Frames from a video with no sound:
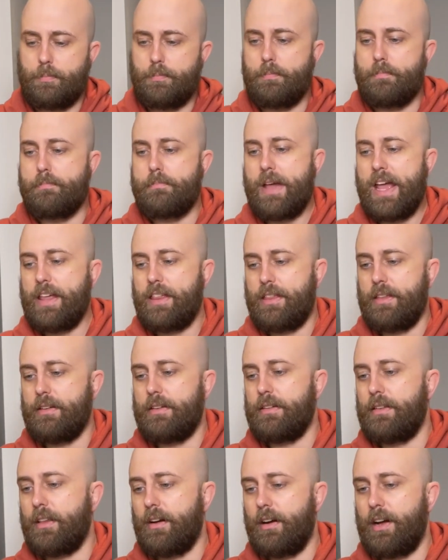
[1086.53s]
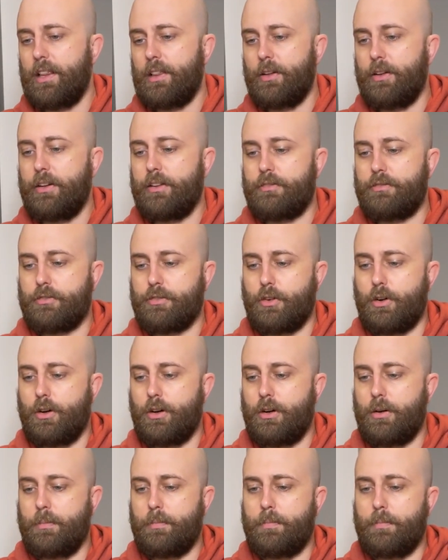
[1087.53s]
method that I learnt
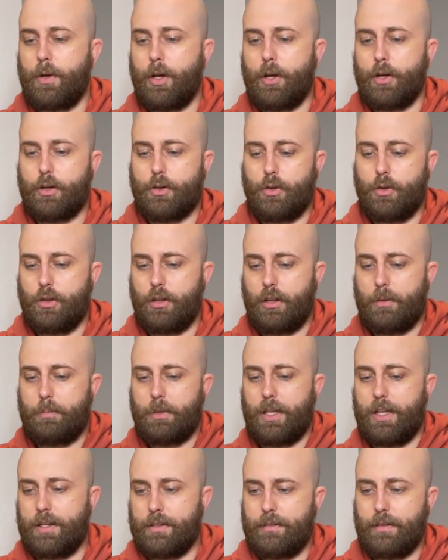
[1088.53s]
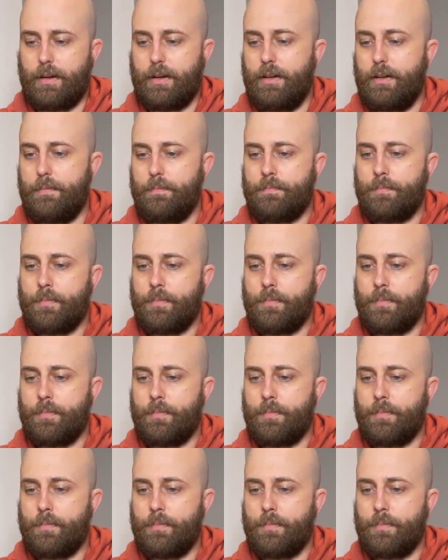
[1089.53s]
from Hakuna La Planta,